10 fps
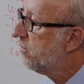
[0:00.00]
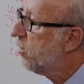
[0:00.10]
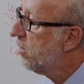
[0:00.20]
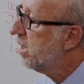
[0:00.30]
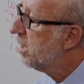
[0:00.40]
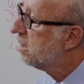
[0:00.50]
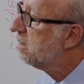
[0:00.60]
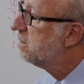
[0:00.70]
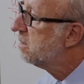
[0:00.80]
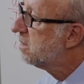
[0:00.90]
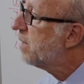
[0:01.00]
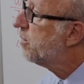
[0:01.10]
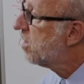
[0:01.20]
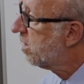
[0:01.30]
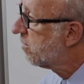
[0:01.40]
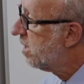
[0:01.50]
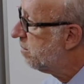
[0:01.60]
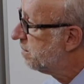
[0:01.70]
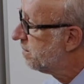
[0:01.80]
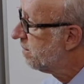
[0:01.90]
a typodont exam.
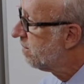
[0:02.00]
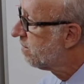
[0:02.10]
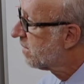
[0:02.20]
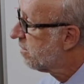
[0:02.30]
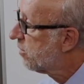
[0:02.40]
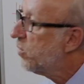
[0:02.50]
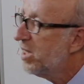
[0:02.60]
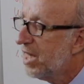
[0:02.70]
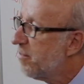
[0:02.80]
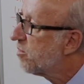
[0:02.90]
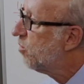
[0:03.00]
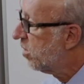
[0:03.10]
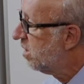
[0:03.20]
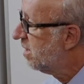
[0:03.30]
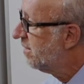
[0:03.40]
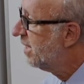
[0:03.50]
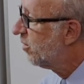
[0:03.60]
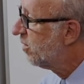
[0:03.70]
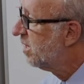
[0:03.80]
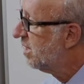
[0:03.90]
3 times more they learned.